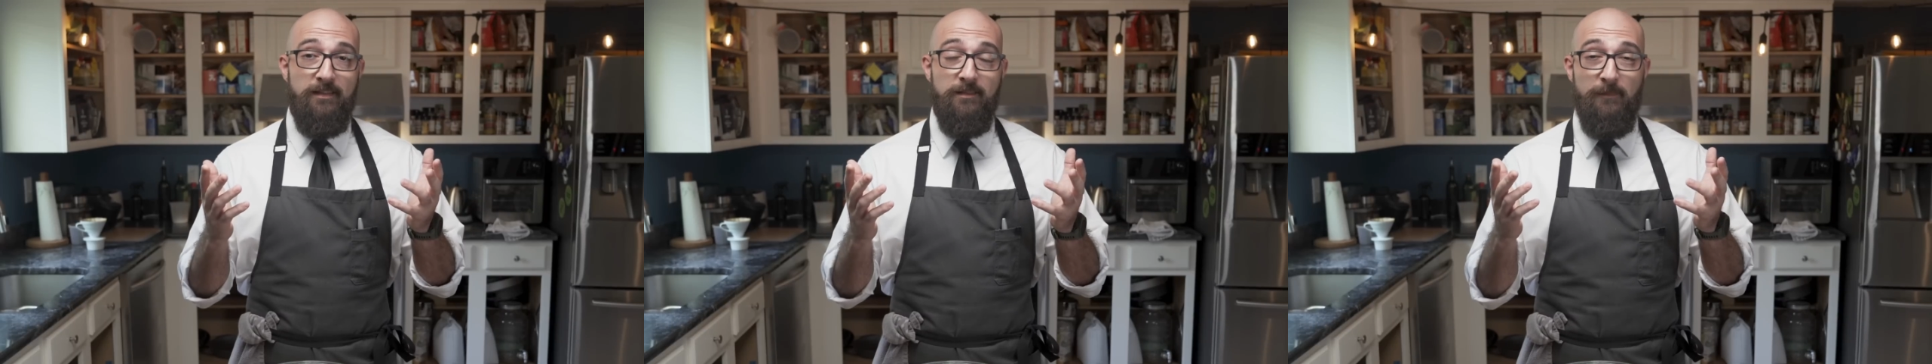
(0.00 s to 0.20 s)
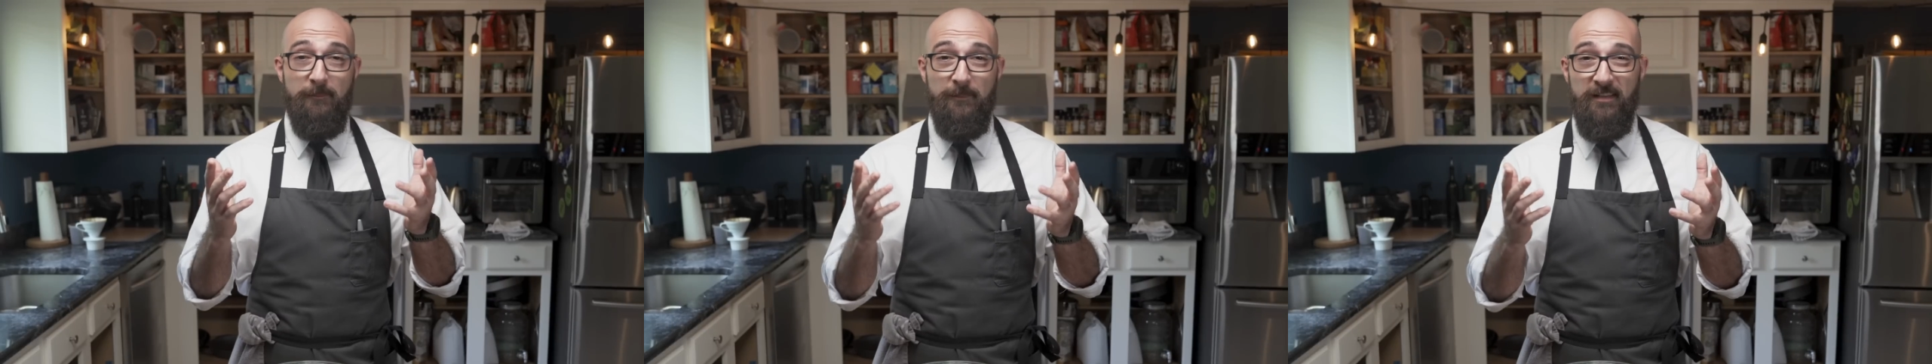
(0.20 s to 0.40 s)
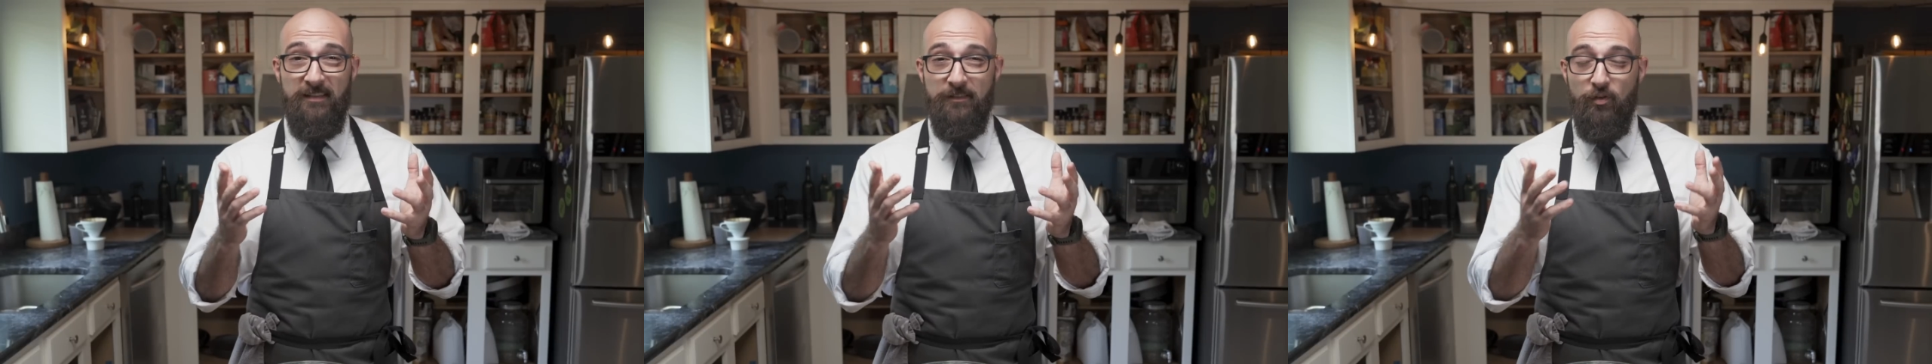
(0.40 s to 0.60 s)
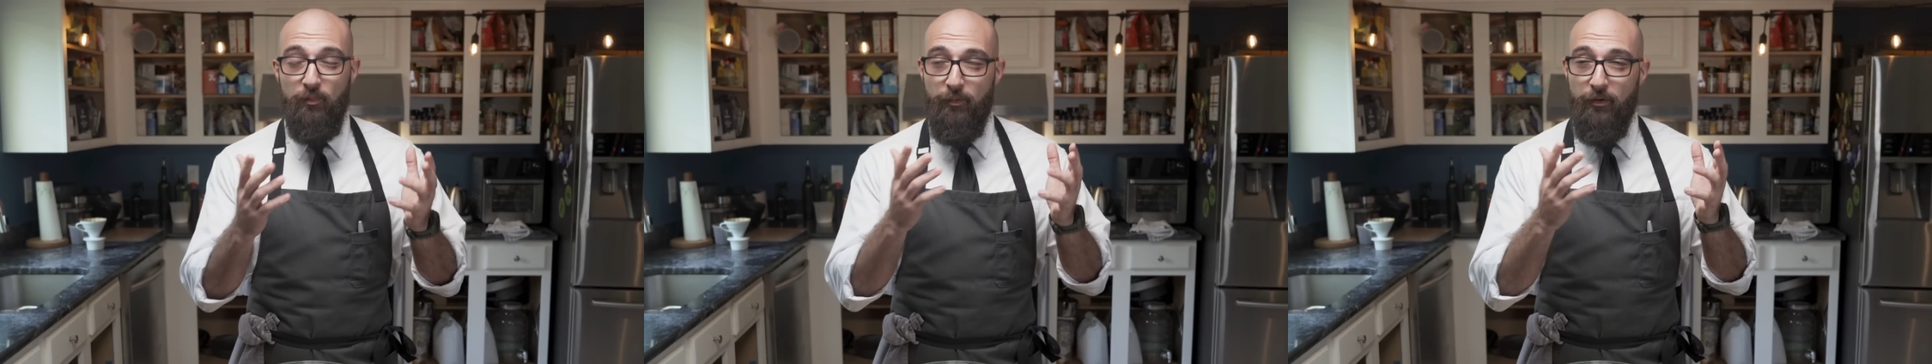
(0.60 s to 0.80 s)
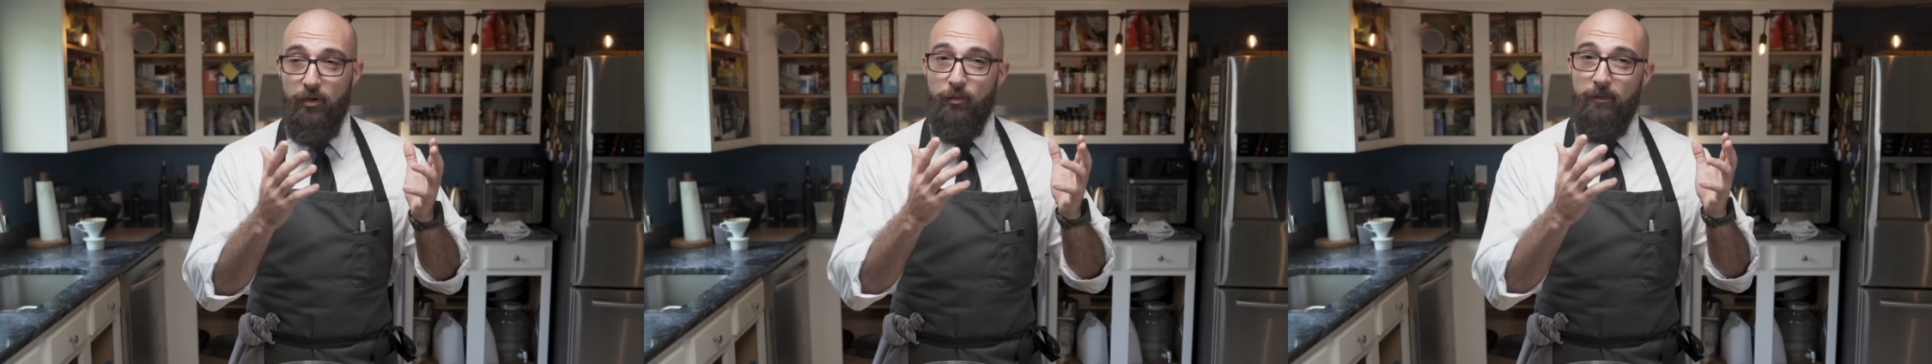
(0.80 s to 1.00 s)
to my Pizza
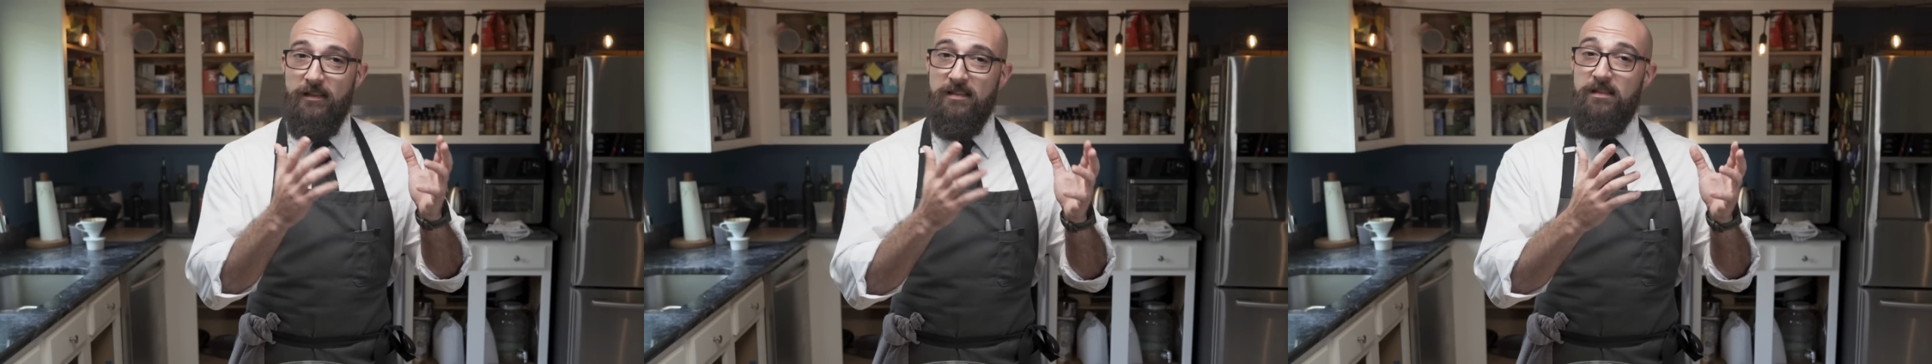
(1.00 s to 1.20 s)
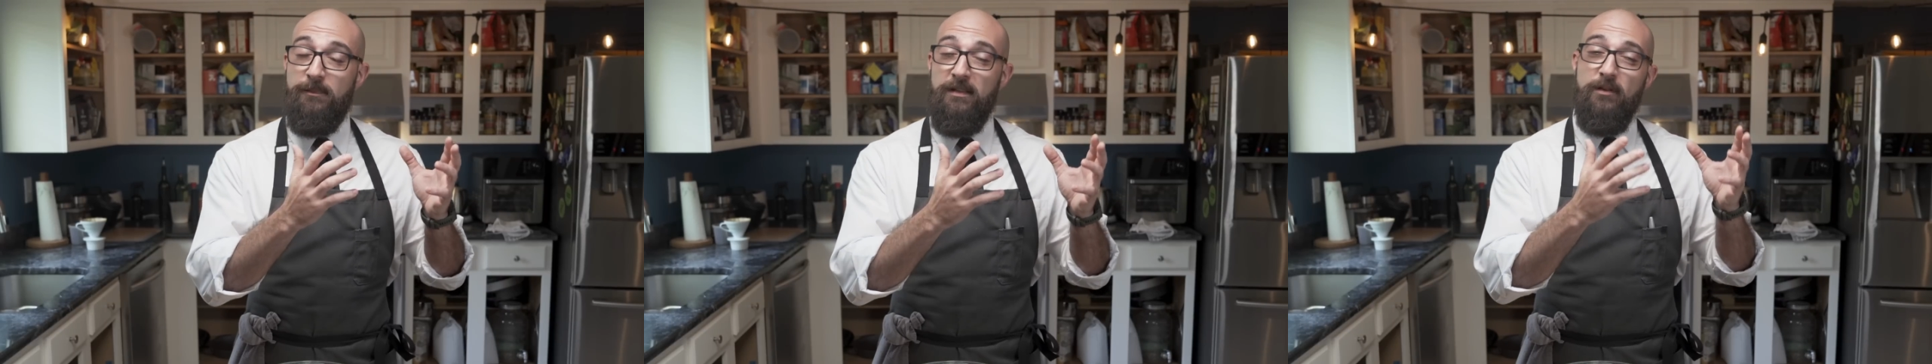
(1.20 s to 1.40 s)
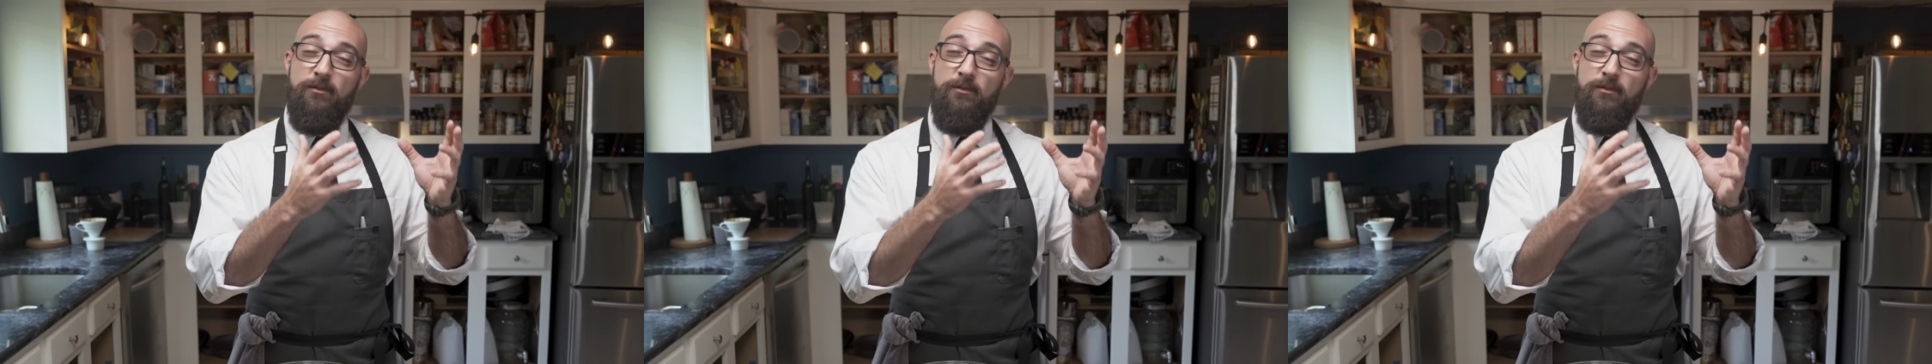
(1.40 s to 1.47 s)
2.0 recipe,